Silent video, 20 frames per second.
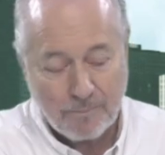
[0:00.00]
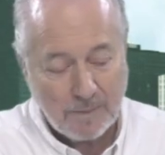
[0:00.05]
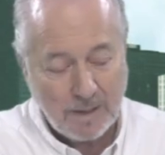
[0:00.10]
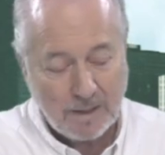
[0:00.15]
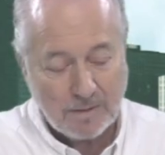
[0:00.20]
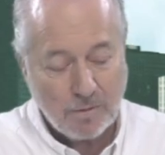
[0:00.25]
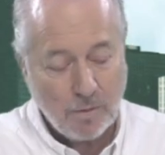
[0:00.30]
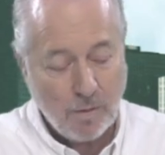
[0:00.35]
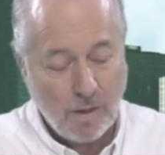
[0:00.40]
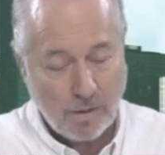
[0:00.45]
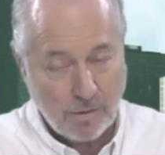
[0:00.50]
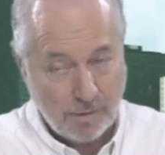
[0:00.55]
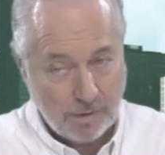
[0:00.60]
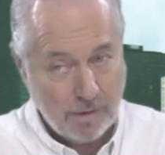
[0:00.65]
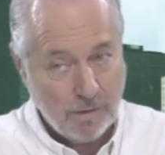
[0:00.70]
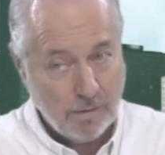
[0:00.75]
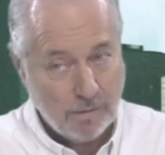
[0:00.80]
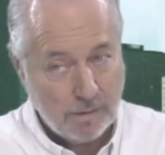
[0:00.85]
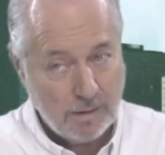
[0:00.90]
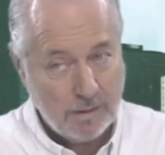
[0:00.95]
Eso hago
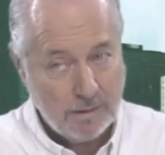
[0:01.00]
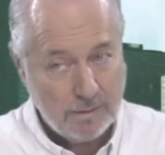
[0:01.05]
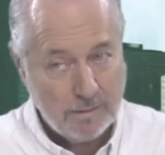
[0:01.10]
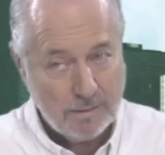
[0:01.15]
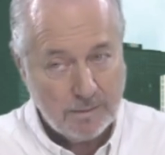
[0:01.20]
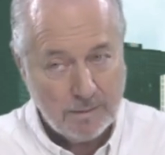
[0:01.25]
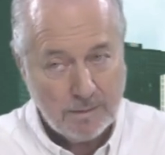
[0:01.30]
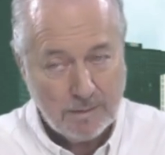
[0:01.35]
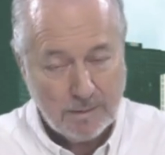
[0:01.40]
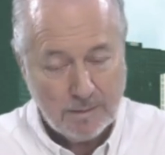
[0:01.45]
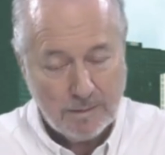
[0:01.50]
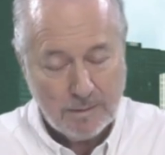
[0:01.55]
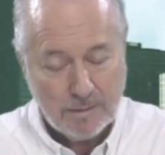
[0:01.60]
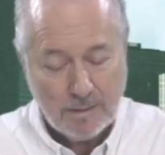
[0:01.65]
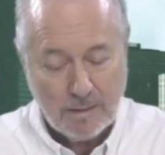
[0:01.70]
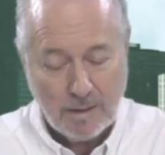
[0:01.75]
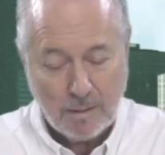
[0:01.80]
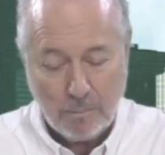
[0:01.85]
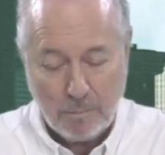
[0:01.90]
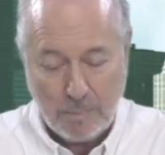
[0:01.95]
yo, eh?
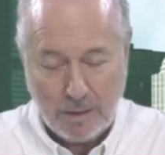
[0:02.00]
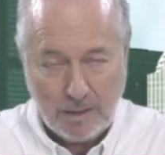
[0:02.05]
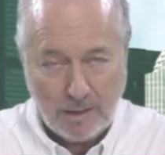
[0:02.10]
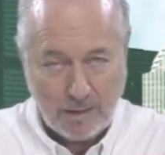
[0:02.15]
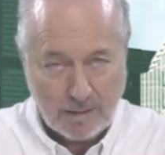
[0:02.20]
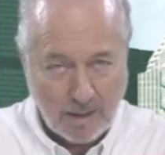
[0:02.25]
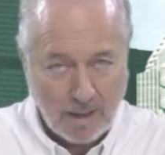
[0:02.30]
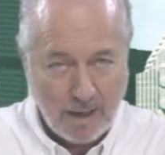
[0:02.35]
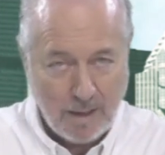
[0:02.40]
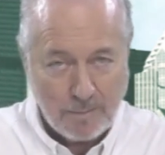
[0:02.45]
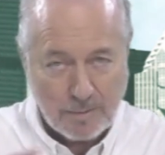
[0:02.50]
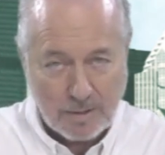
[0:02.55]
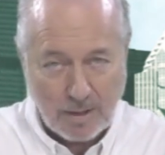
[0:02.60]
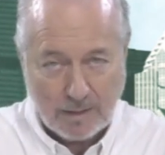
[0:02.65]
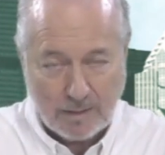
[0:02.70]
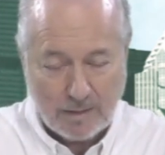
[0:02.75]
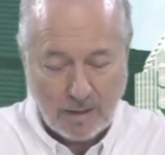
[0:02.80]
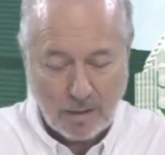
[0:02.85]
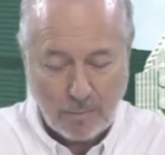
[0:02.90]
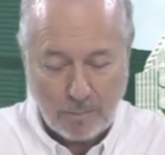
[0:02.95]
Many times I
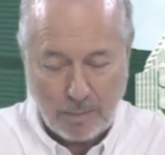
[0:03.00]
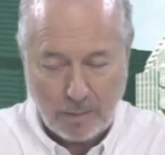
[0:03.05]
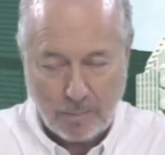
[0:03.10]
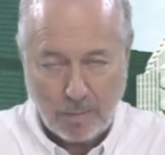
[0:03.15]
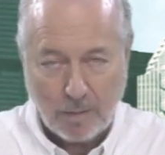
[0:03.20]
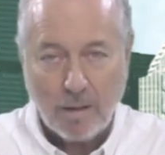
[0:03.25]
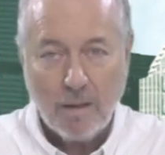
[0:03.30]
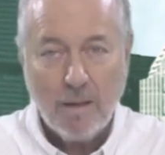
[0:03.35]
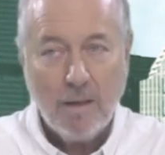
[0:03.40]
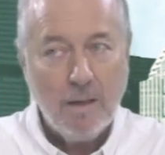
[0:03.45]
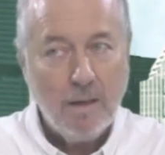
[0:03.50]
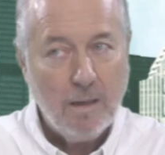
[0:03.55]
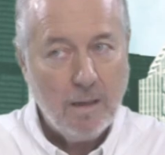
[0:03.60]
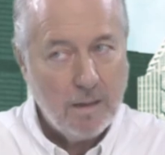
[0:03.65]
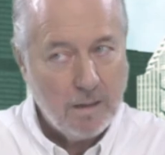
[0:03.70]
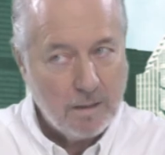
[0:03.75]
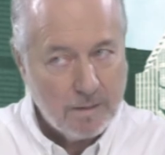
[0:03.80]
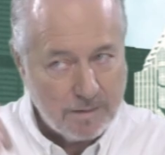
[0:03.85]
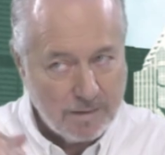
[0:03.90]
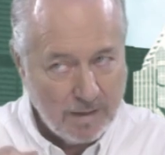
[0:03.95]
tell people,
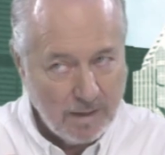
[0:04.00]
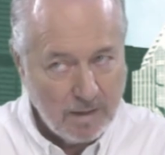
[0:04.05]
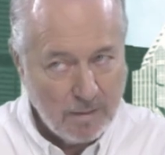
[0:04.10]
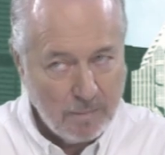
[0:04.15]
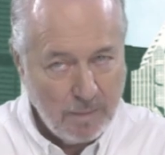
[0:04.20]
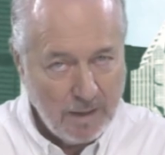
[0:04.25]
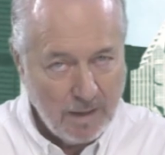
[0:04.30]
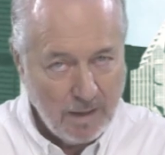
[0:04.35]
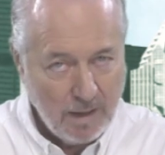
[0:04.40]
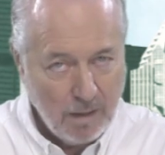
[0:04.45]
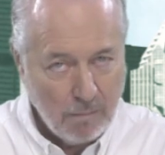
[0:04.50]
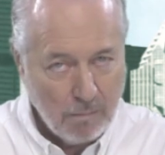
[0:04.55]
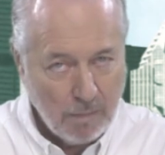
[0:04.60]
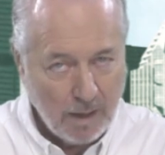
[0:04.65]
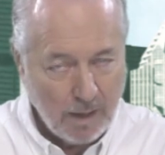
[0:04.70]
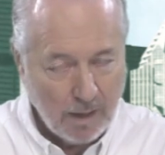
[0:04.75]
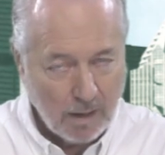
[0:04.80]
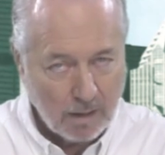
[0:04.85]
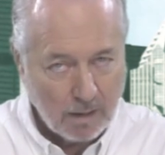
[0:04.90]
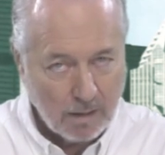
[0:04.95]
send me an
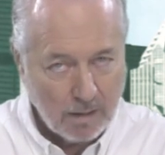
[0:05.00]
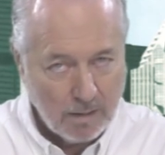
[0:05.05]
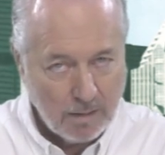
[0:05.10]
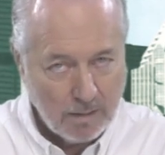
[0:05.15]
email